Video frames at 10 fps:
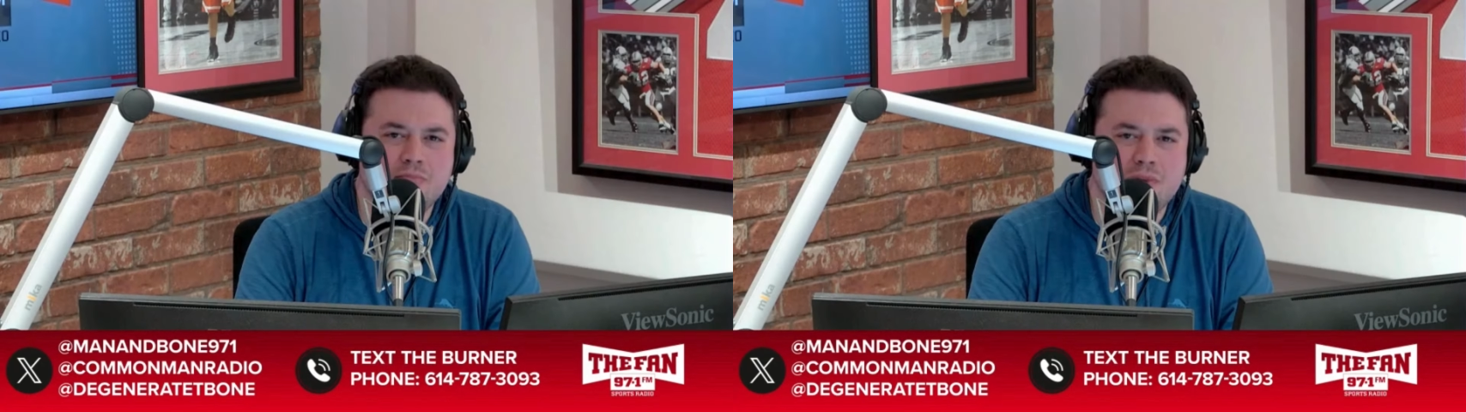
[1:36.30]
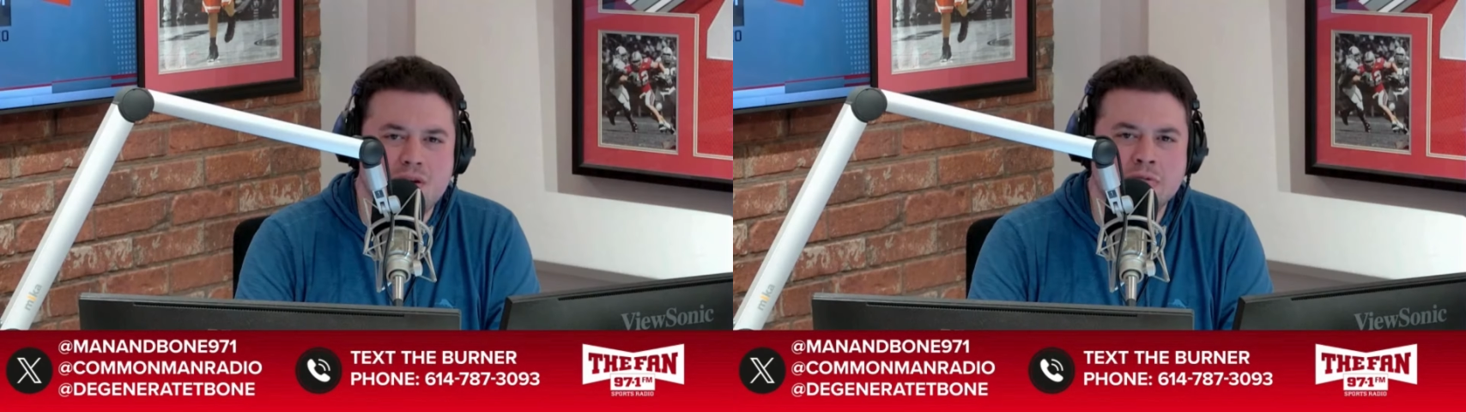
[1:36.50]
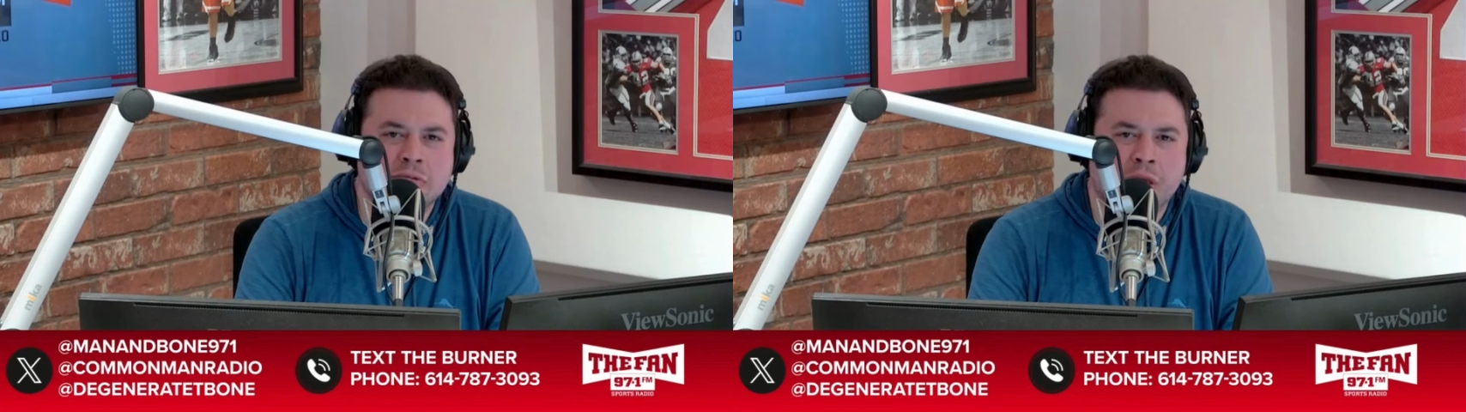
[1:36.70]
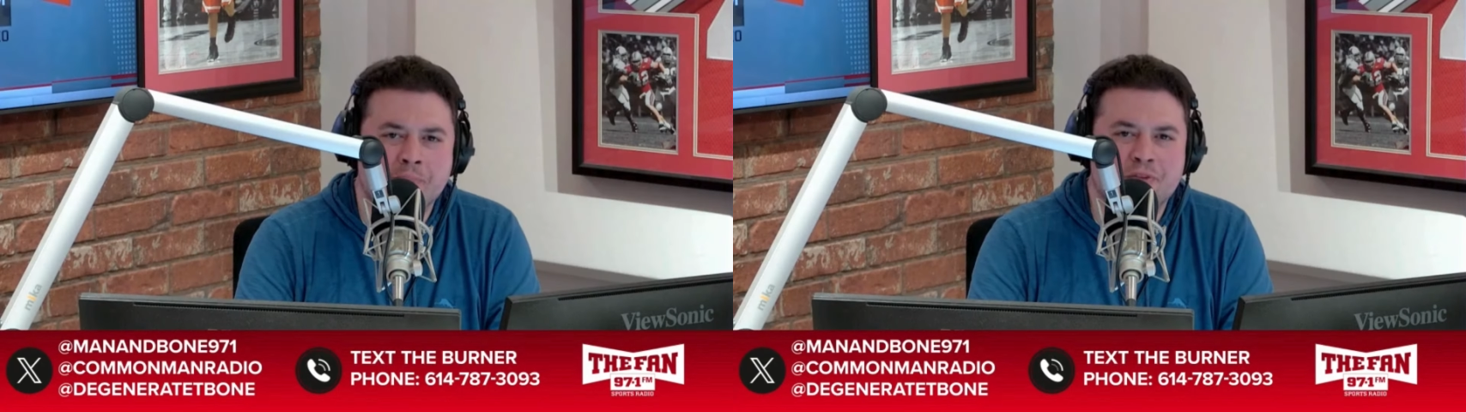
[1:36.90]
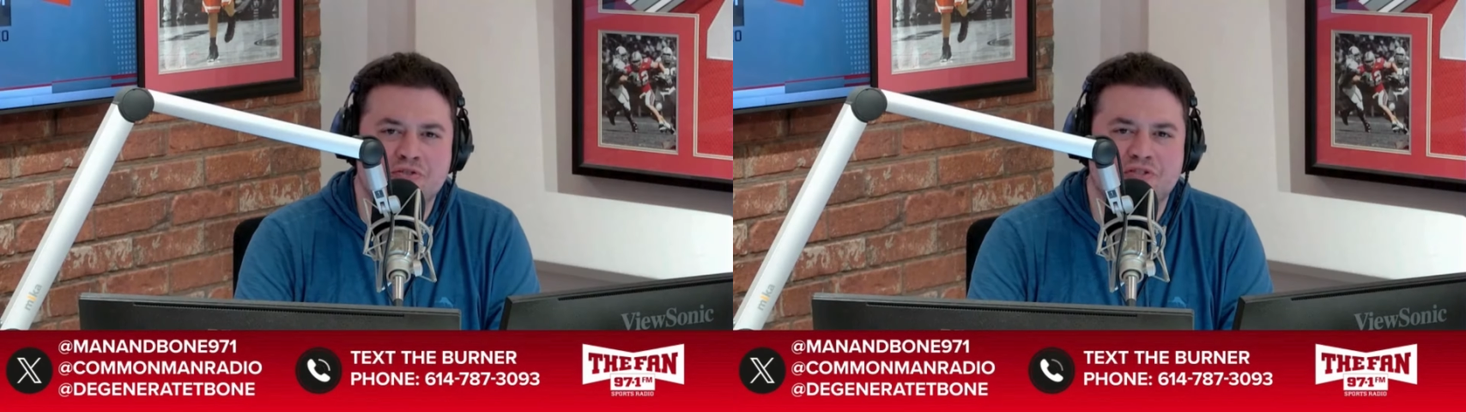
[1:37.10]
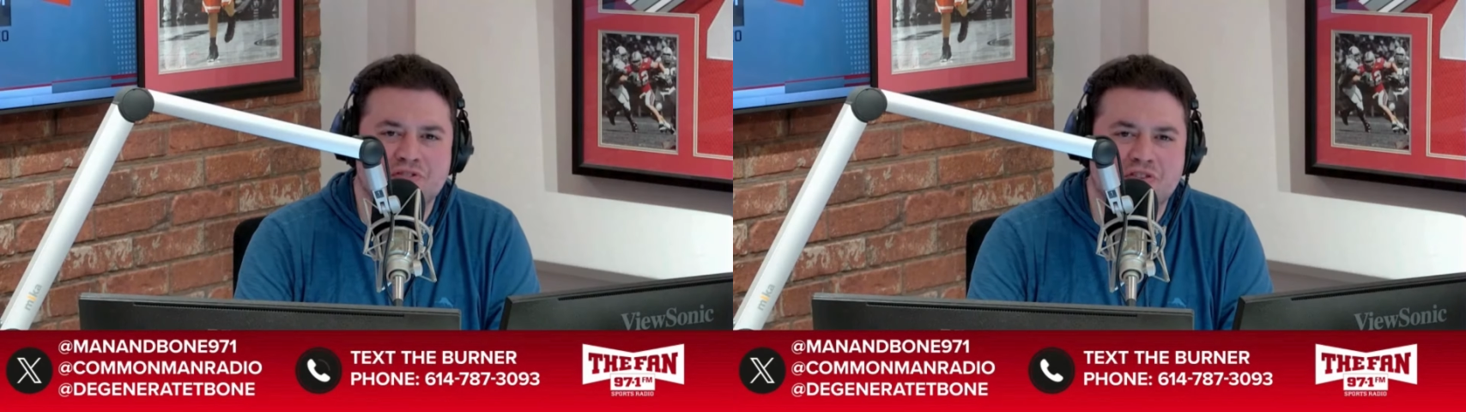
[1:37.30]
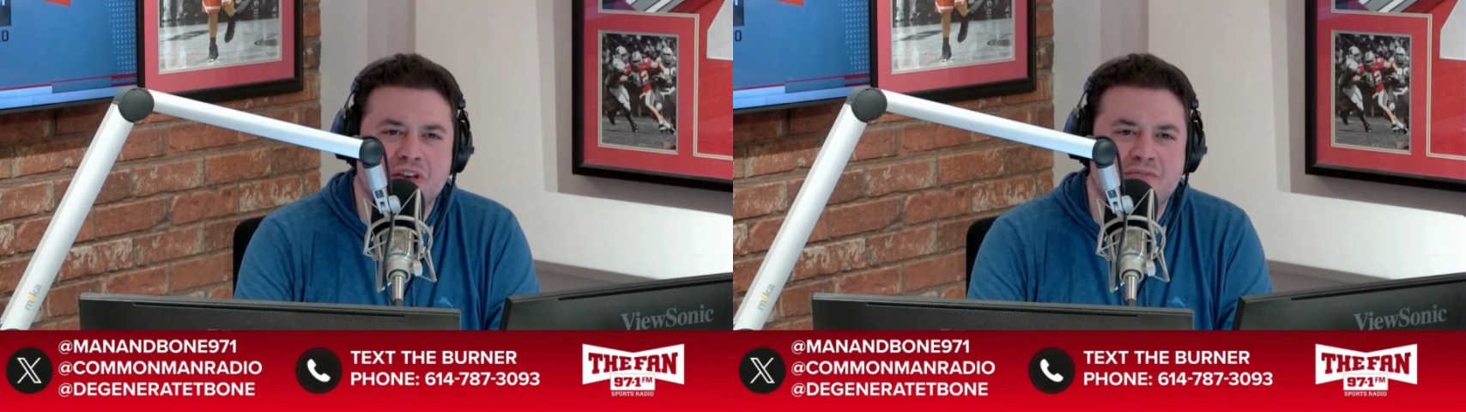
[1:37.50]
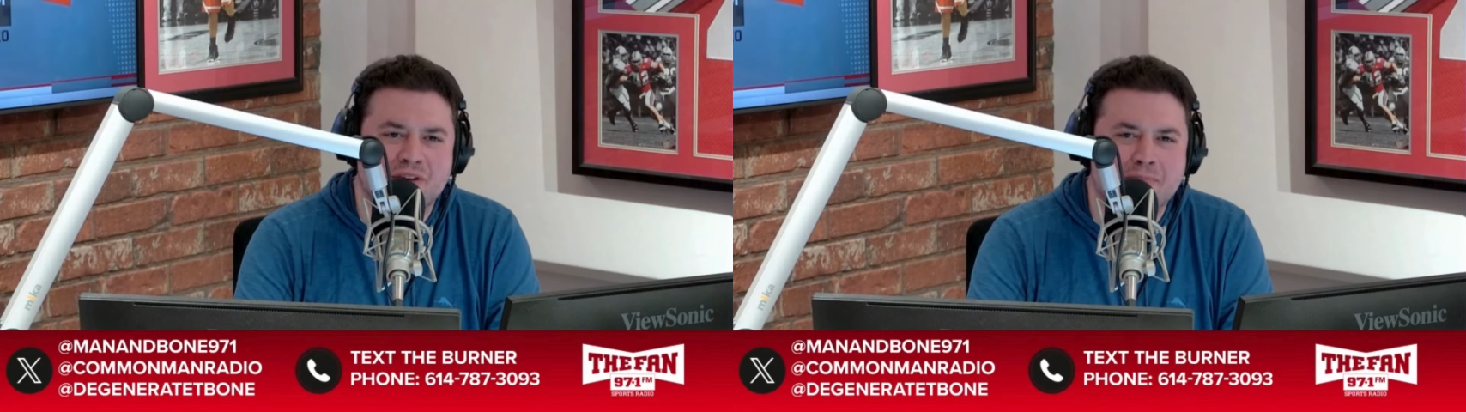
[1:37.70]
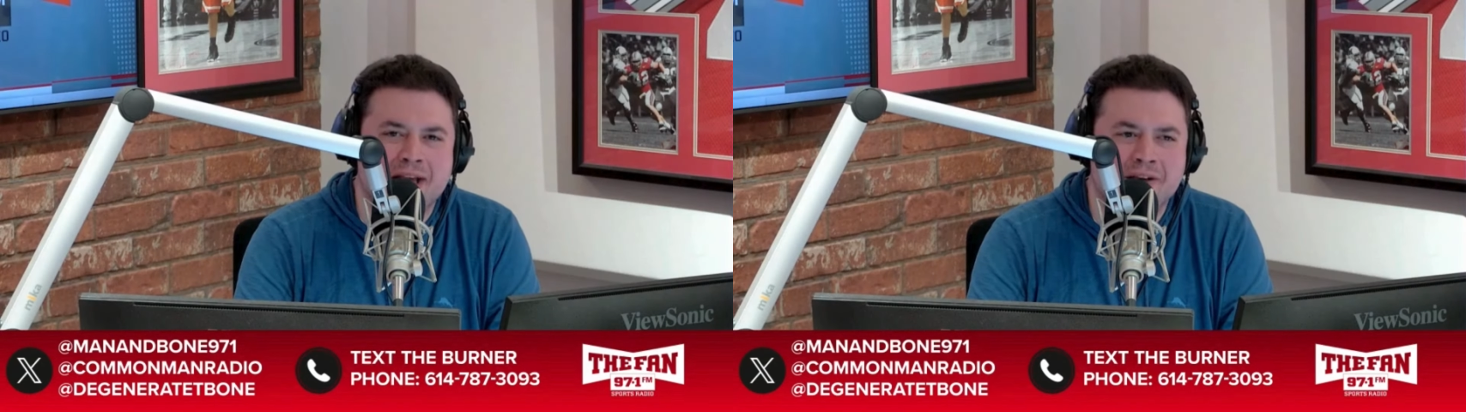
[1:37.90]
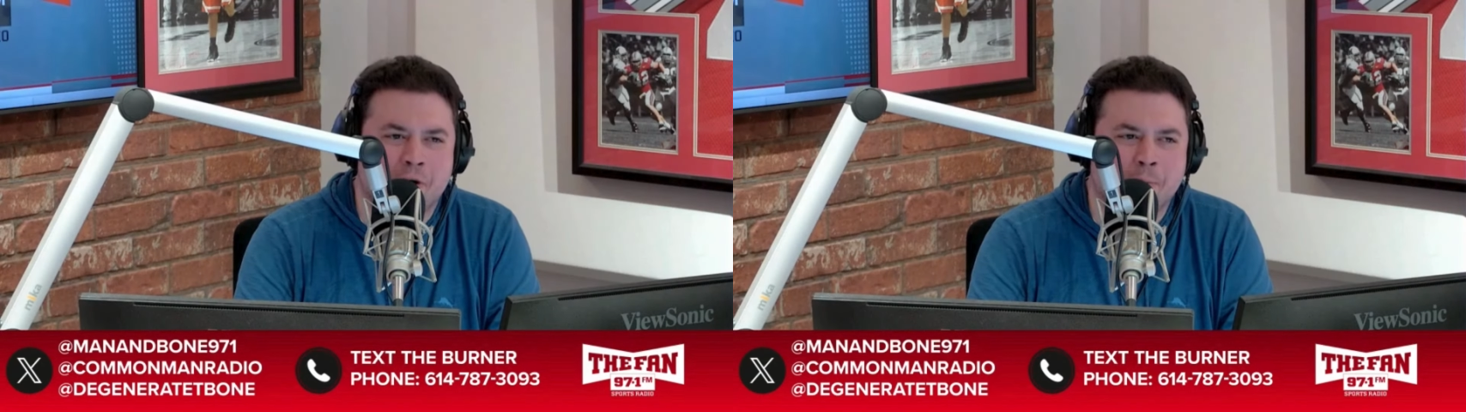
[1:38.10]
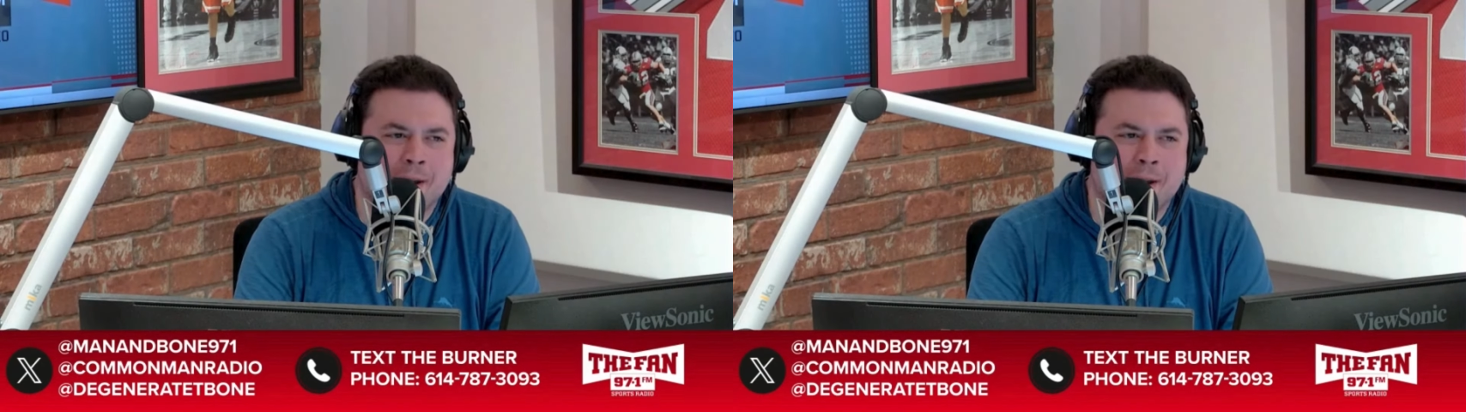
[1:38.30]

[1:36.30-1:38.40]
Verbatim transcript: No. it's, it's heavy mango,